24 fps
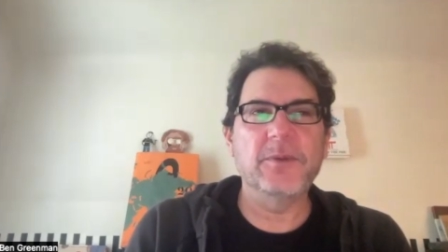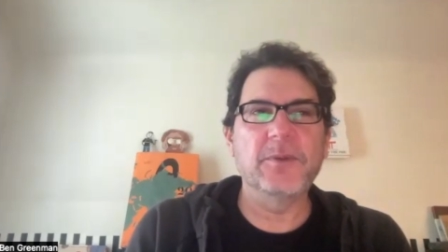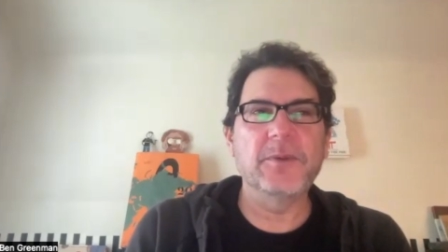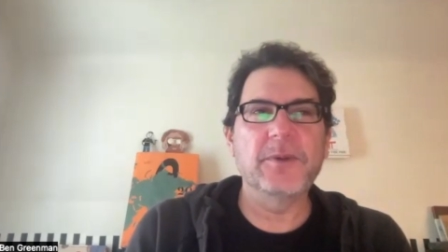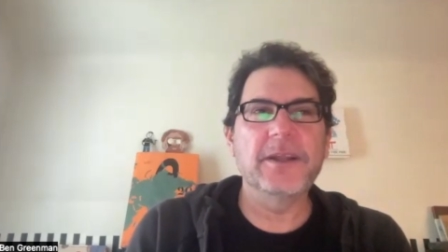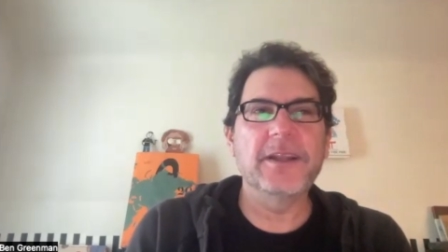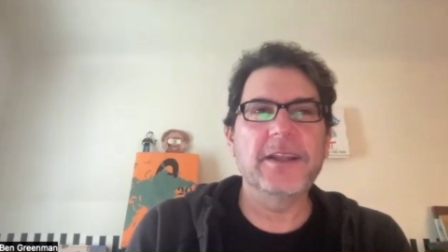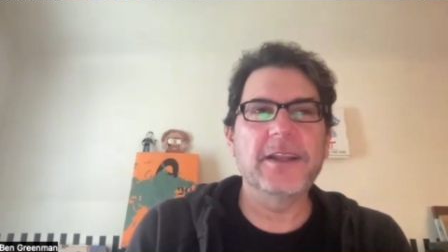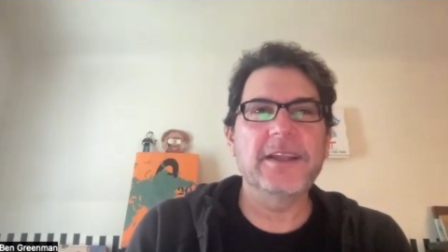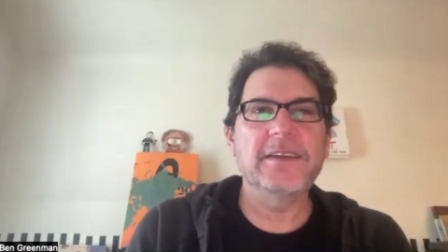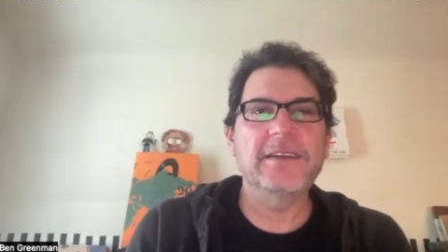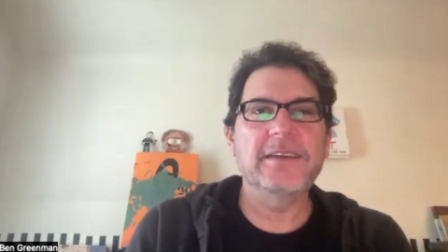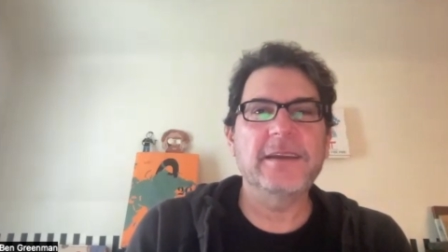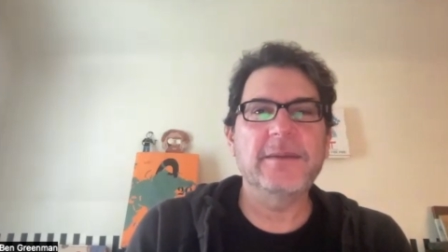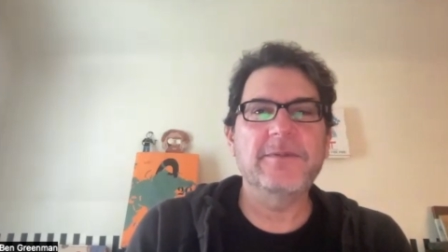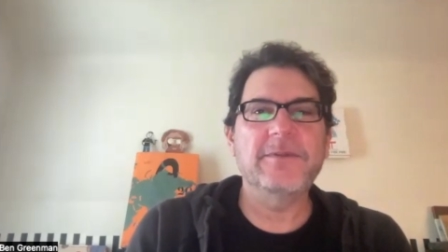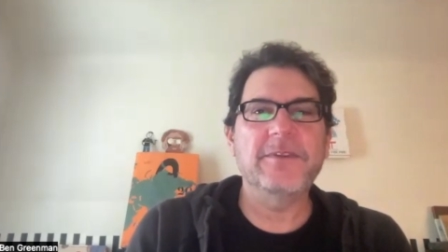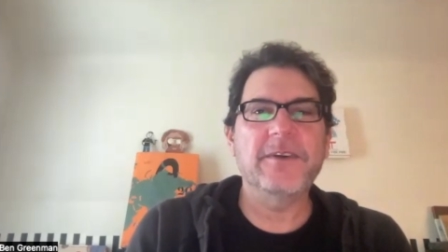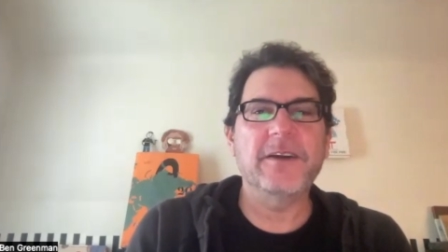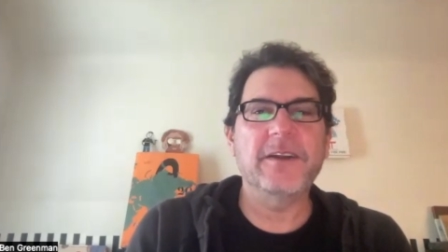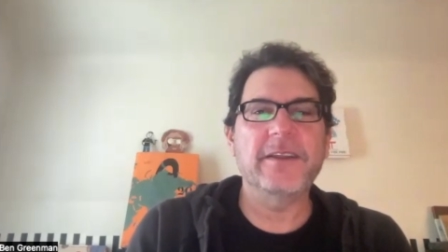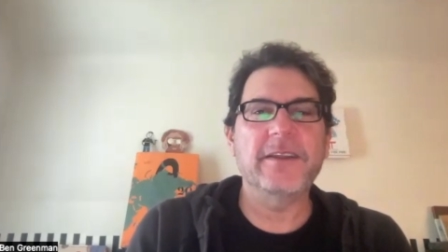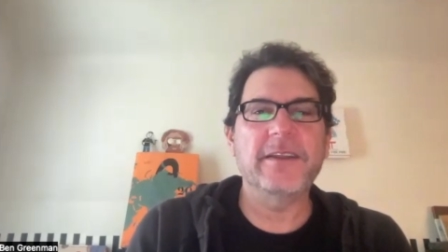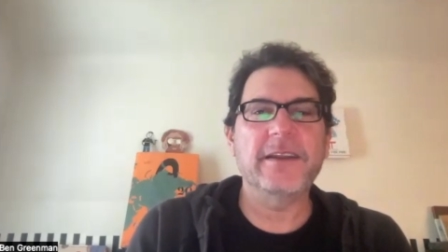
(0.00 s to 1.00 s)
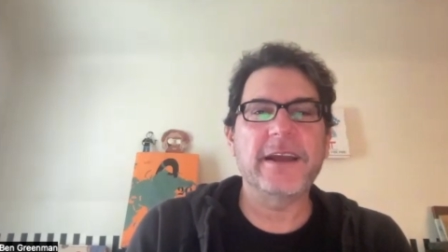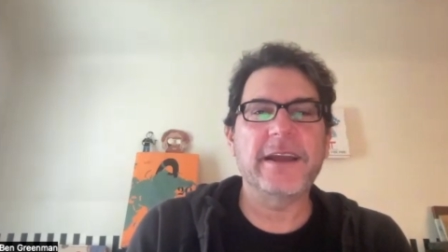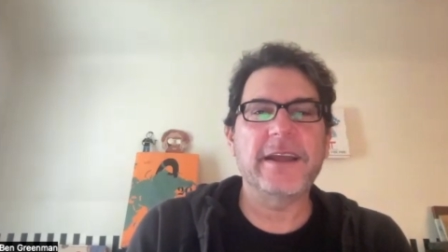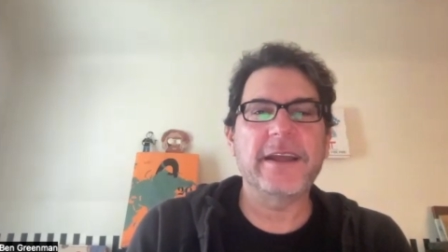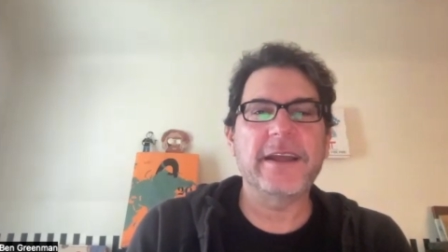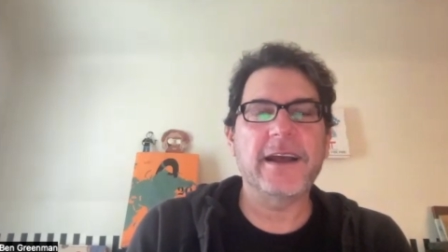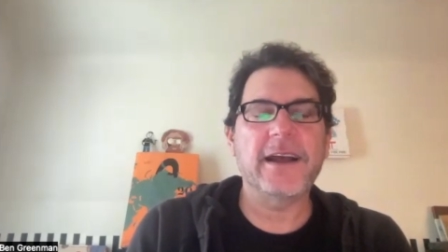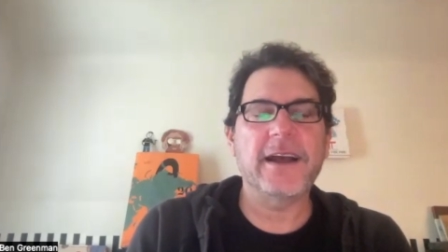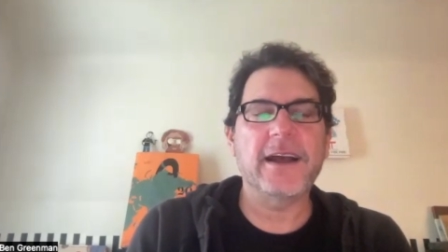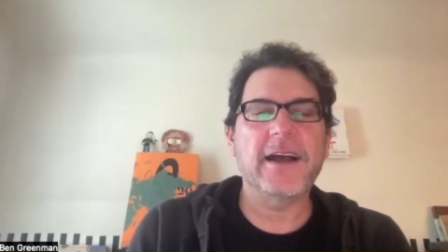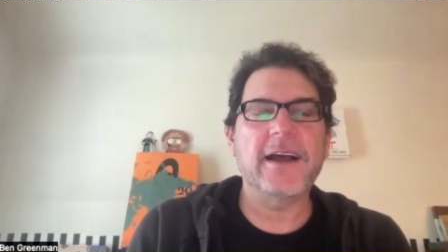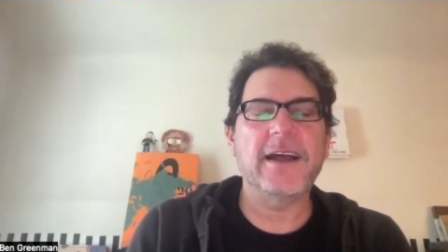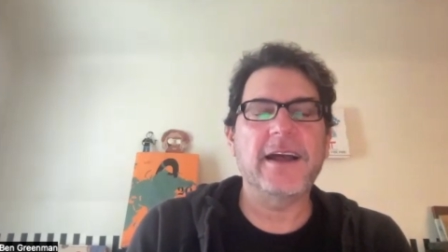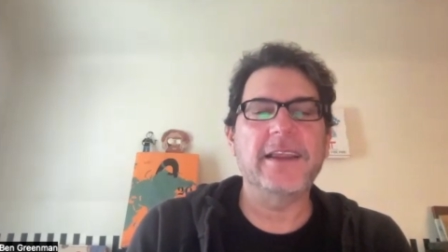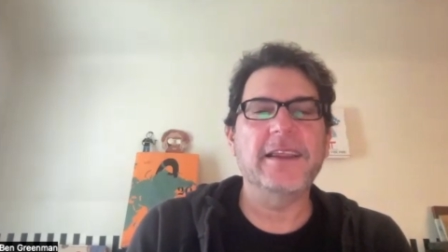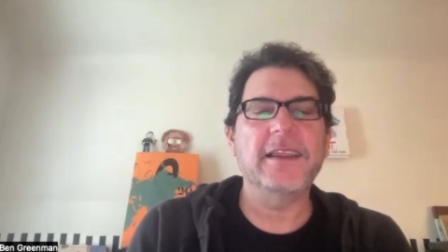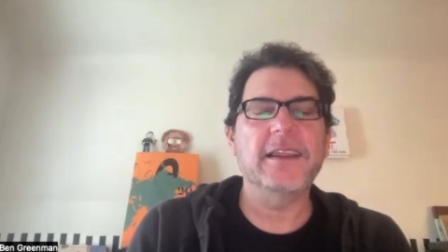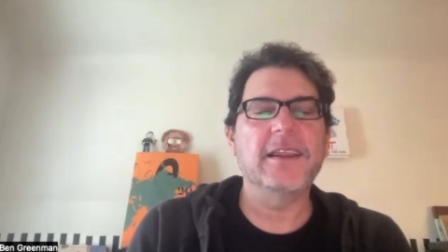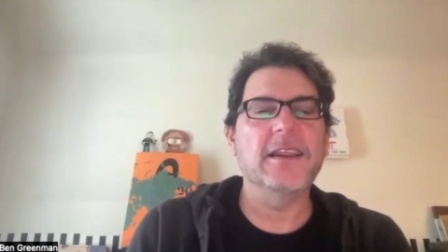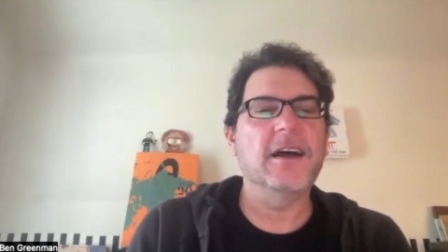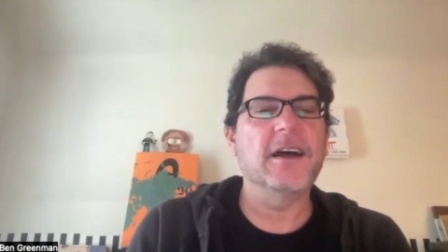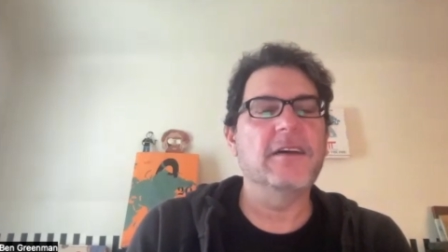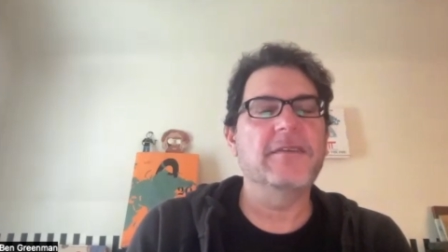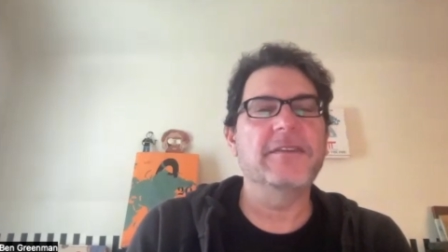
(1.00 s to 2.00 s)
really deep funk that I, I
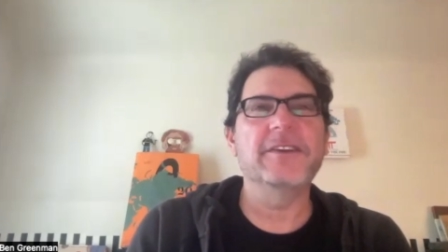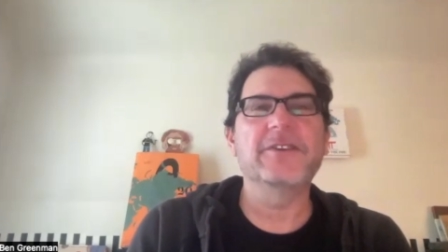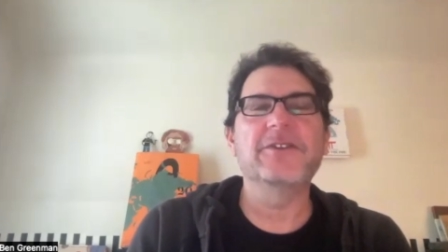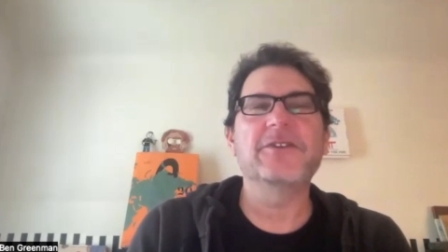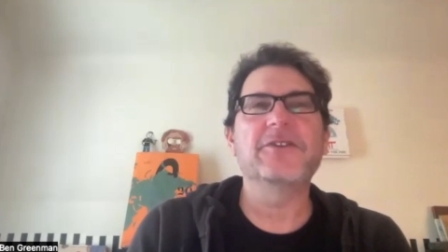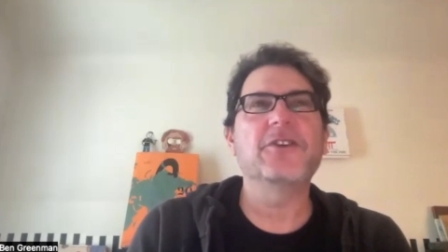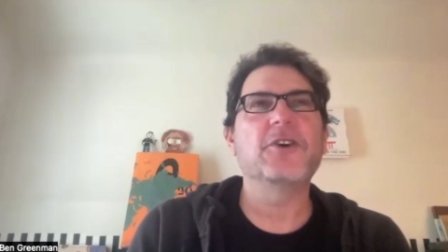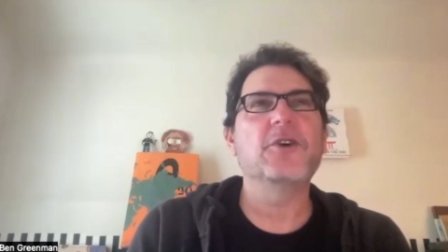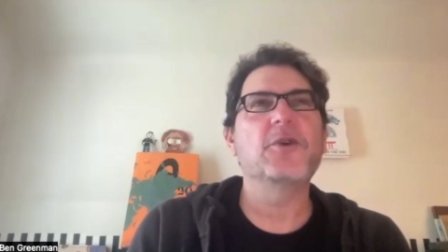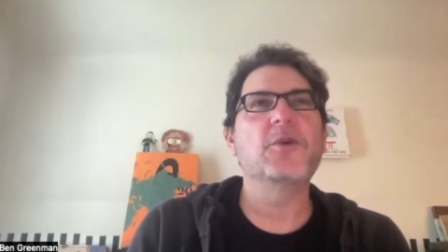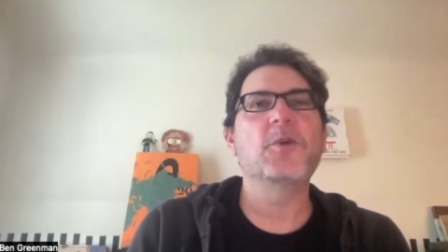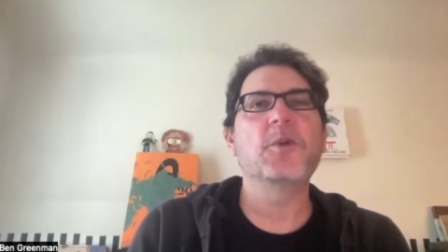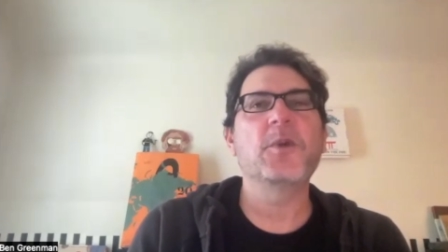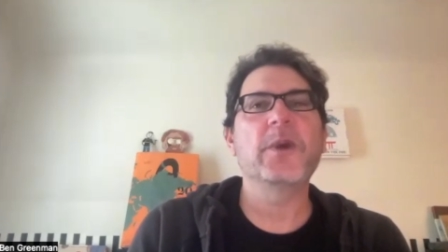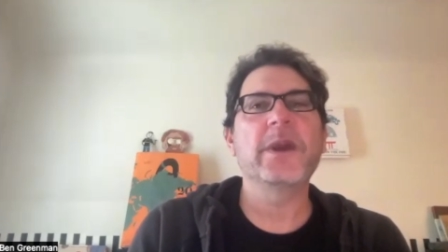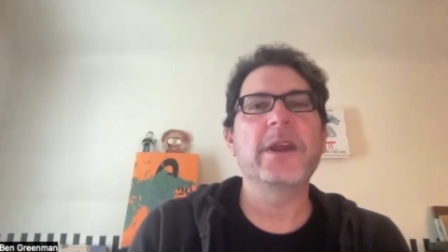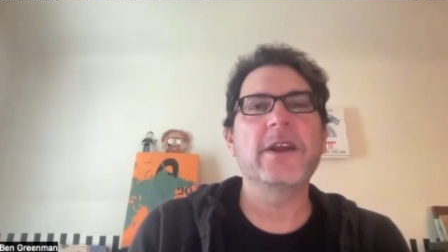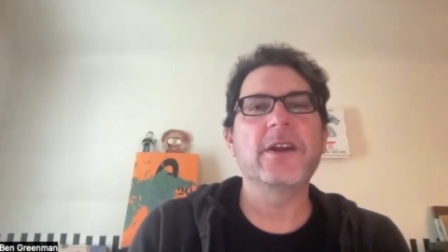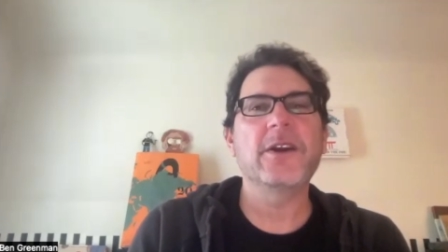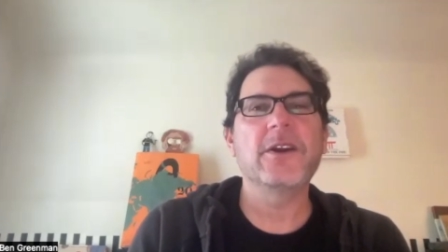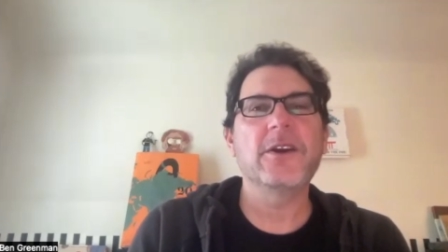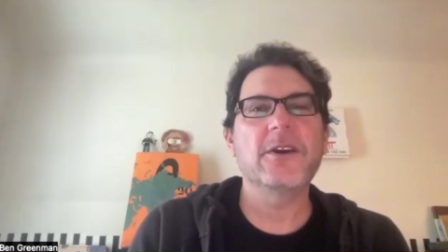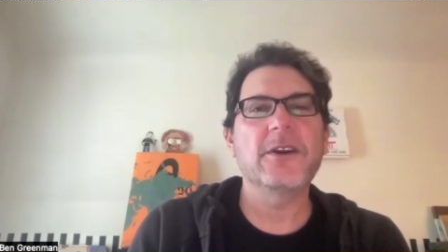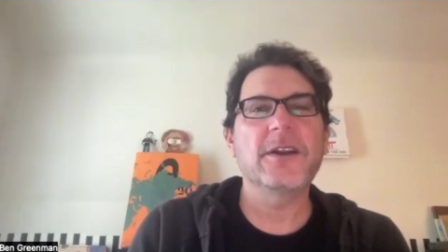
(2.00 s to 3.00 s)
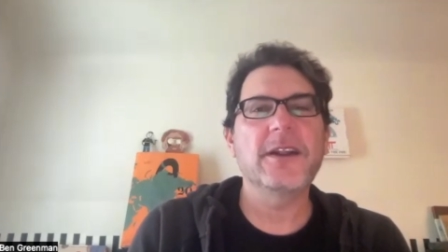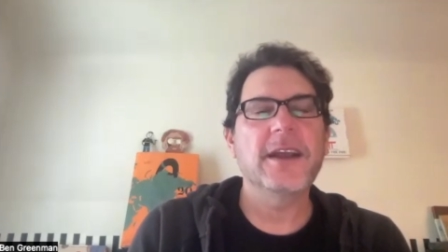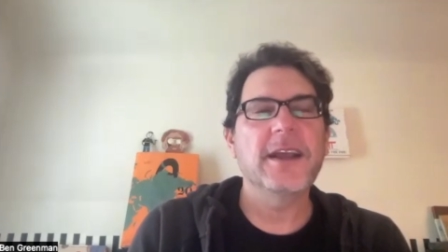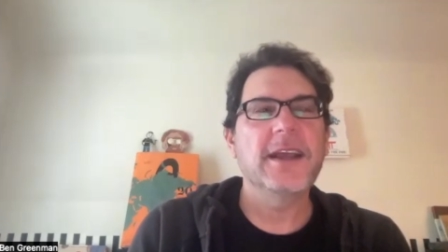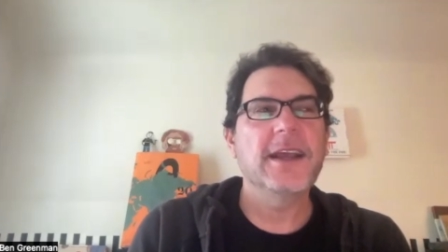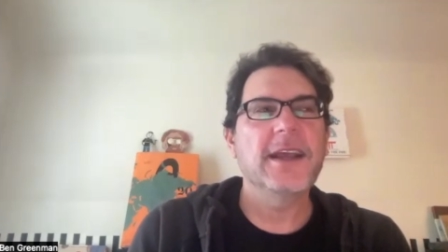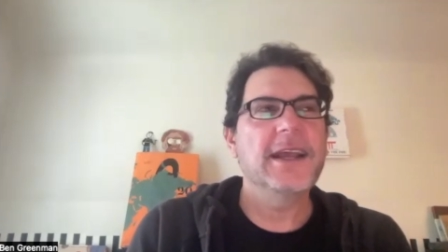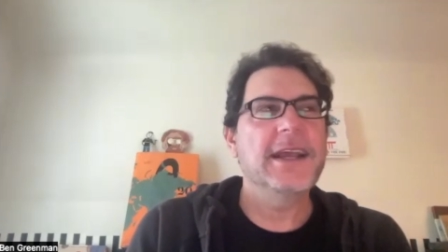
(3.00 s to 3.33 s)
love. It's so weird.